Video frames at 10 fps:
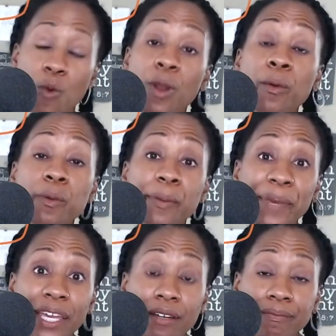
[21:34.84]
where would we
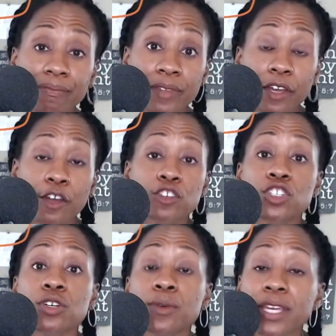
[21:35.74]
be?
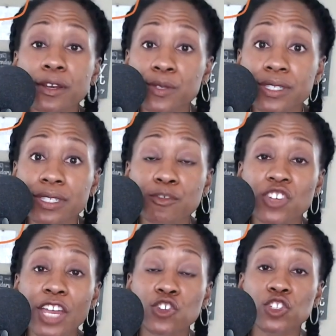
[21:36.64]
Two years and some
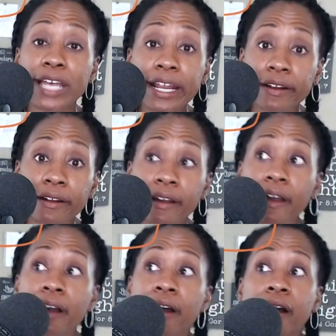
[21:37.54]
change
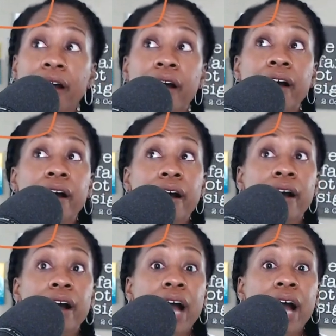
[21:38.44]
later,
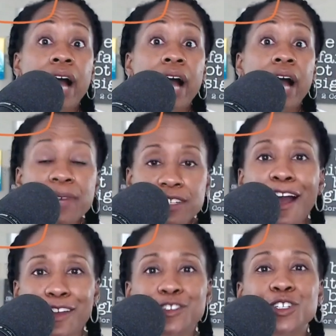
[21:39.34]
I wouldn't be
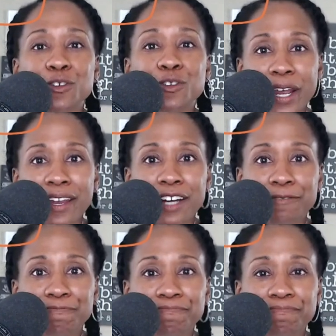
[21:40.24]
talking to you right now.
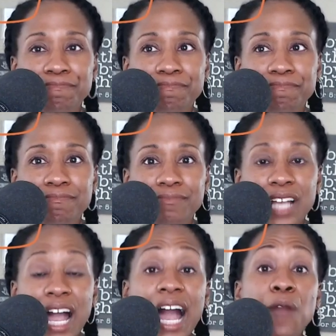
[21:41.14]

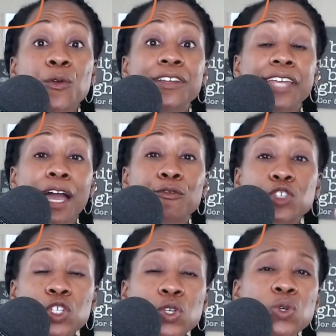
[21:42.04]
I wouldn't have
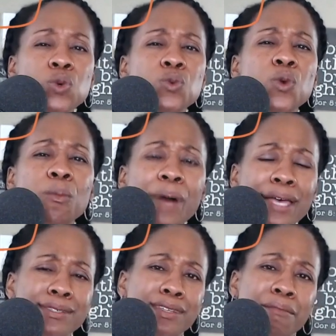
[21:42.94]
two
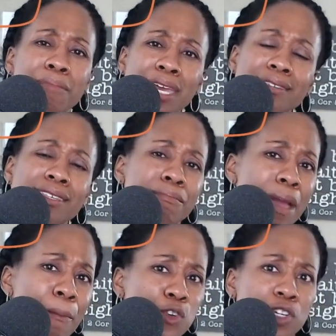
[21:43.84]
robust, amazing
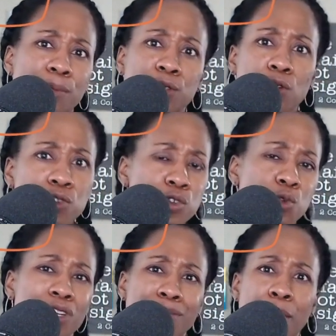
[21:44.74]
memberships, social
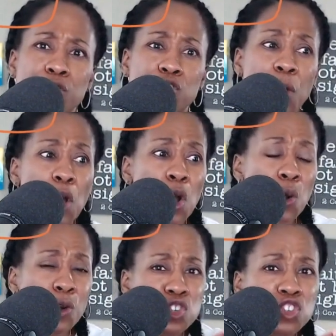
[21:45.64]
stories membership,
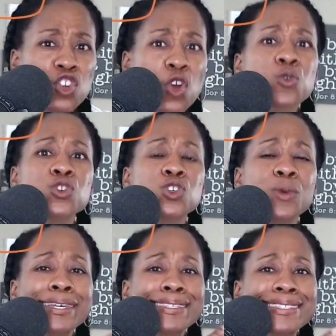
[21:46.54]
which shows
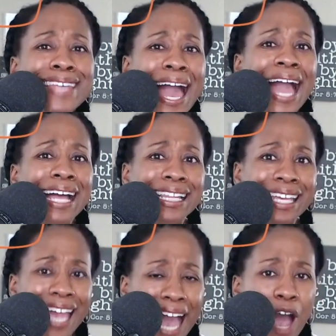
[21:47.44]
you
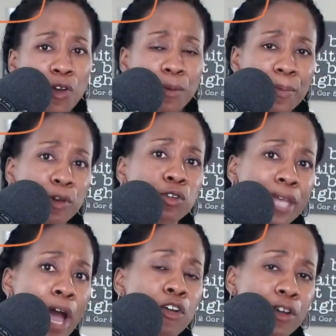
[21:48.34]
exactly how to
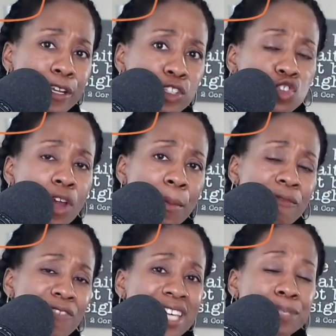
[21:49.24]
build out your Instagram
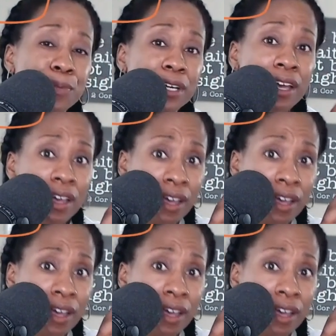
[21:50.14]
and Facebook